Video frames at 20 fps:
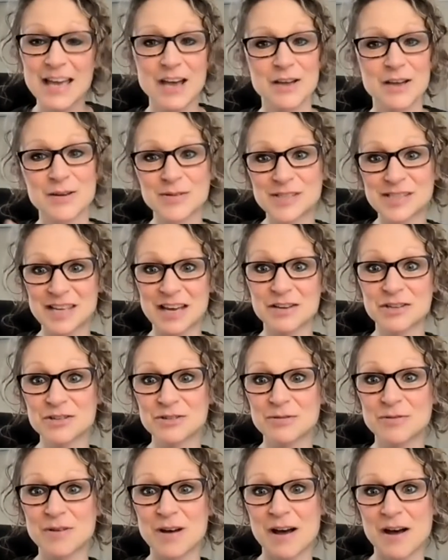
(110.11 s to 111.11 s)
You
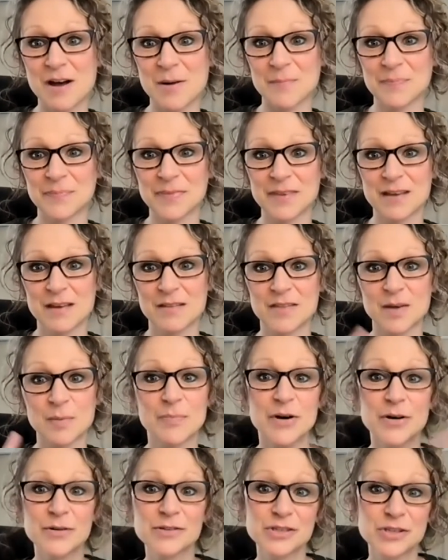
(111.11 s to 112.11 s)
schedule um, the
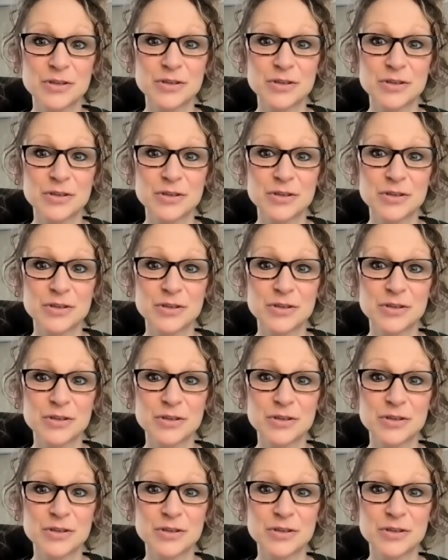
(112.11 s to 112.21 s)
post